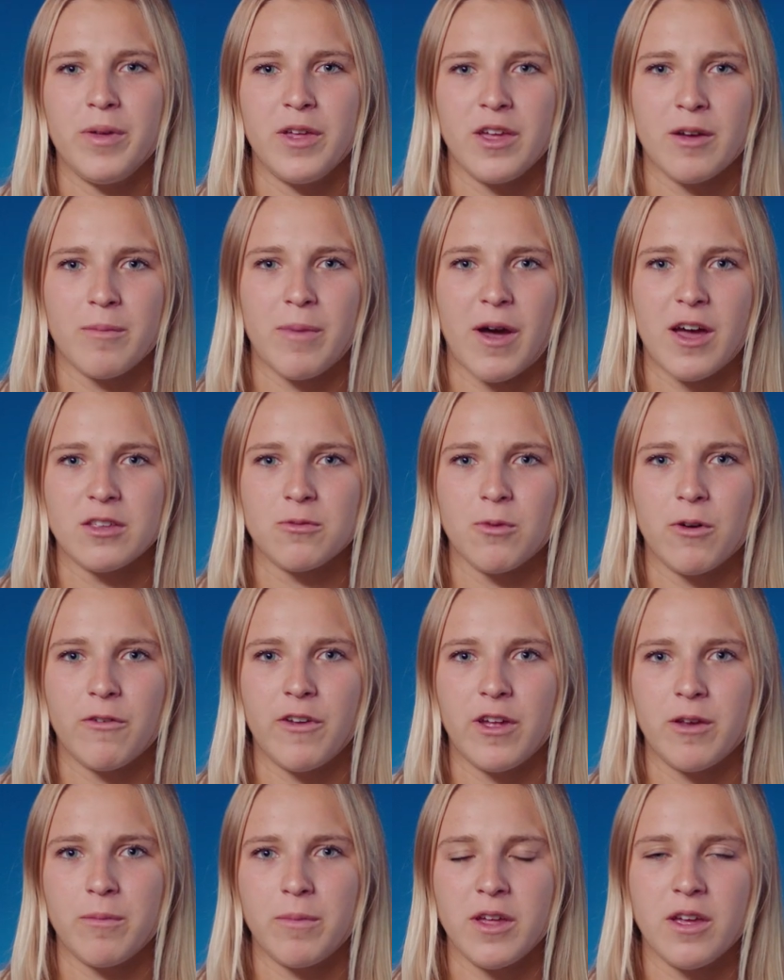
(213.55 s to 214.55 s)
being a basketball
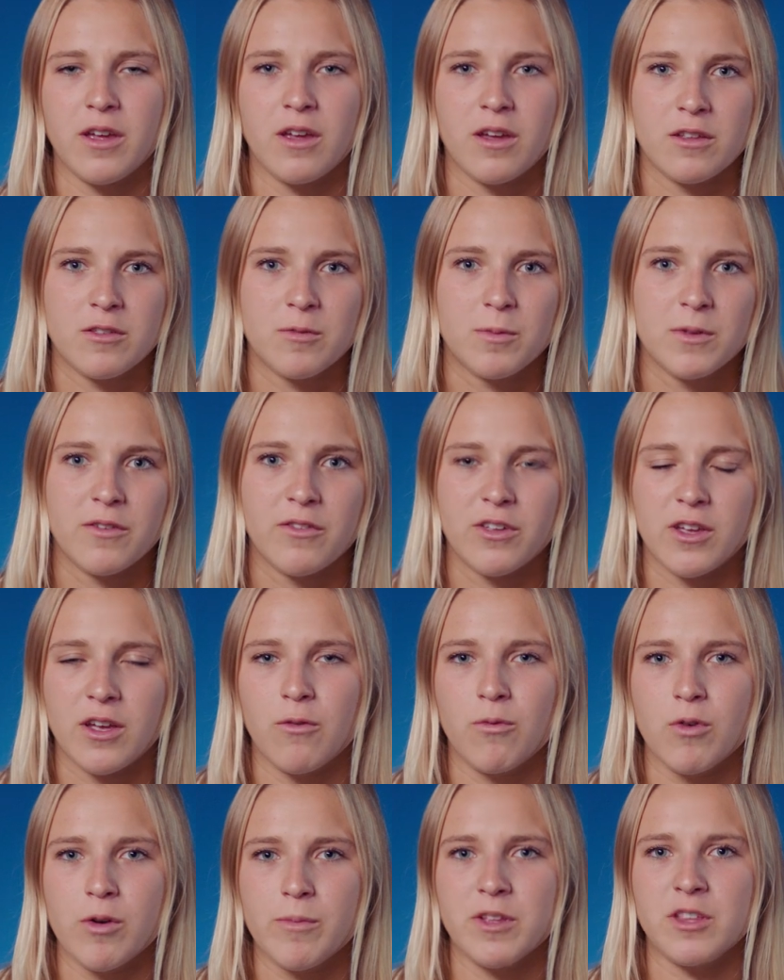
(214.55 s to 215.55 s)
fan, being specifically
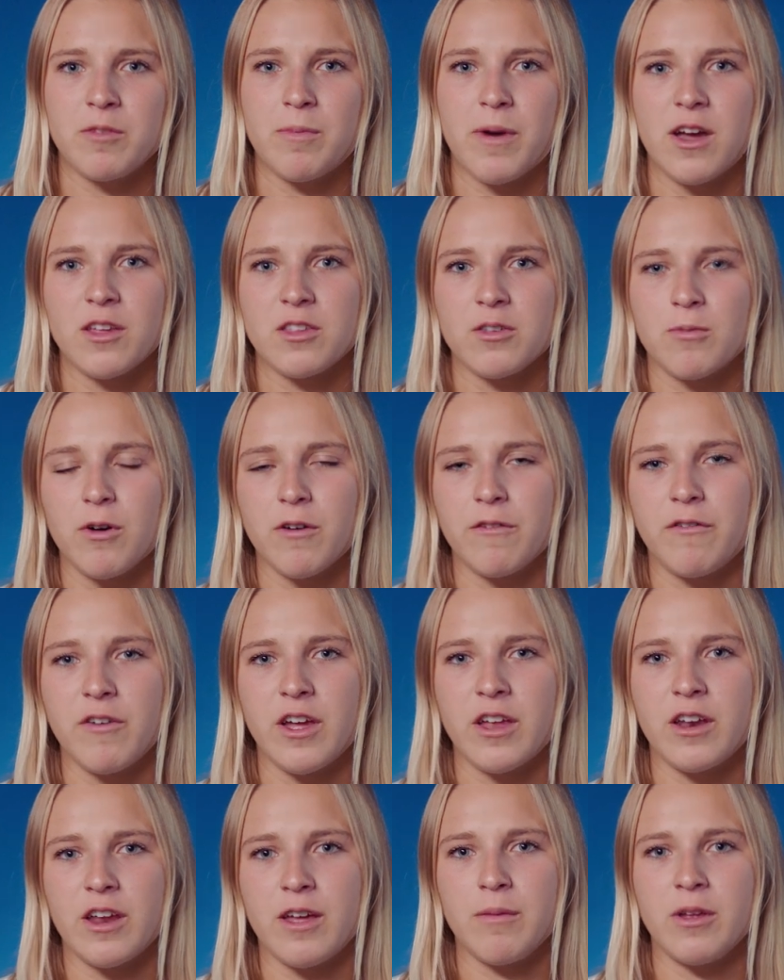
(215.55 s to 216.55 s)
a women's basketball
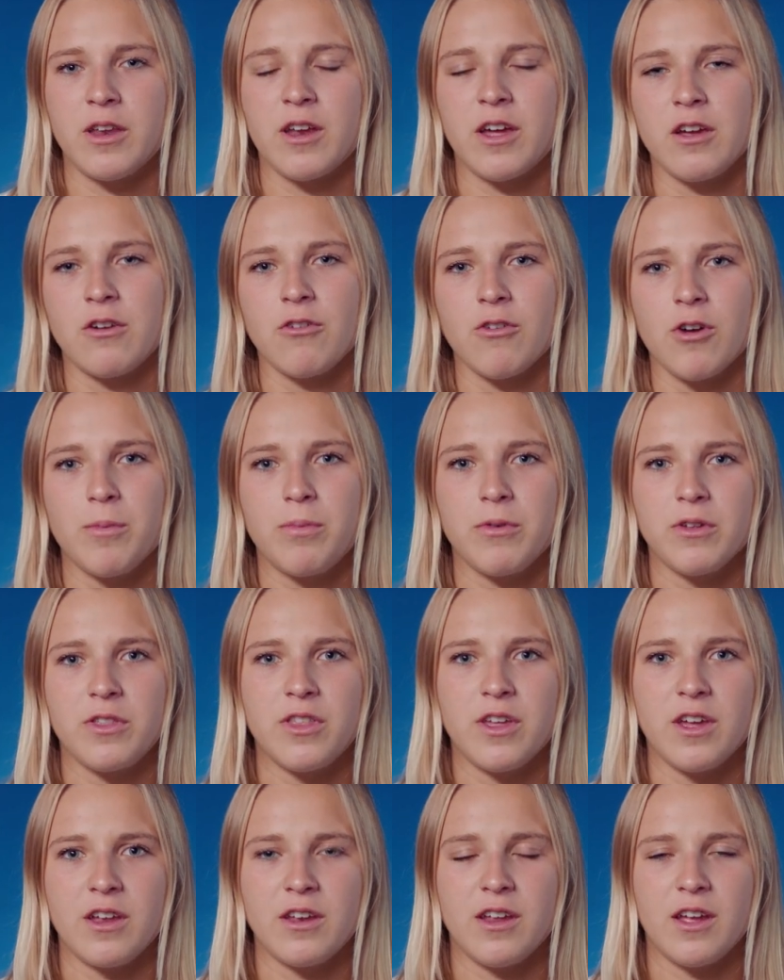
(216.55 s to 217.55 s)
fan, I mean, I grew up with
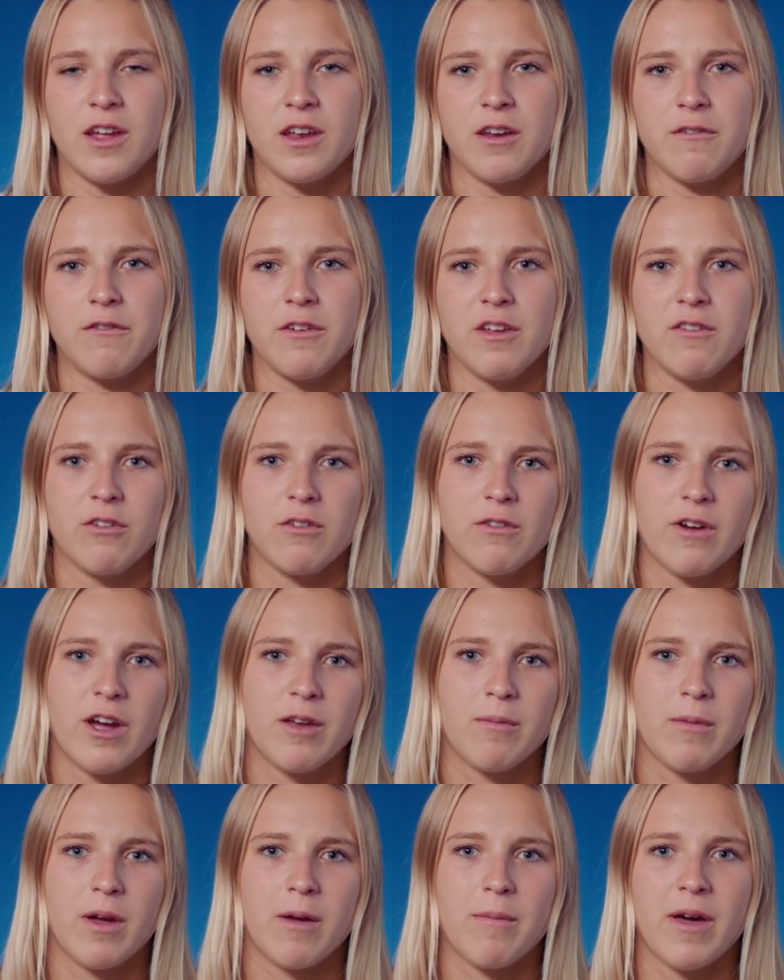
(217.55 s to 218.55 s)
the Indiana Fever
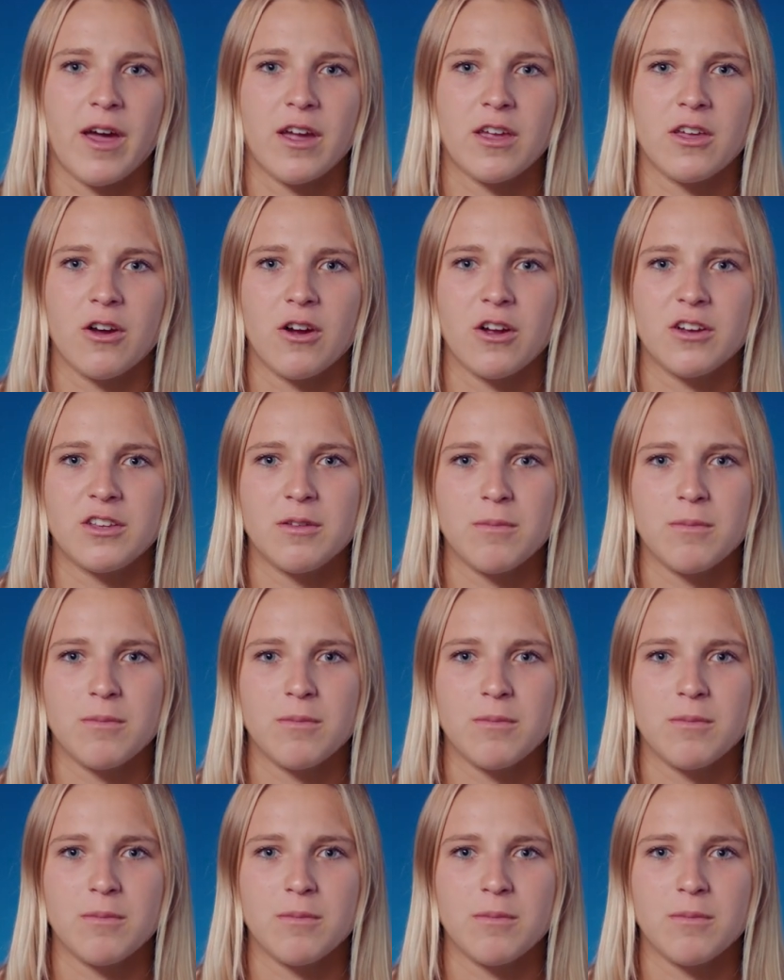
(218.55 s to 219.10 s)
right in my backyard,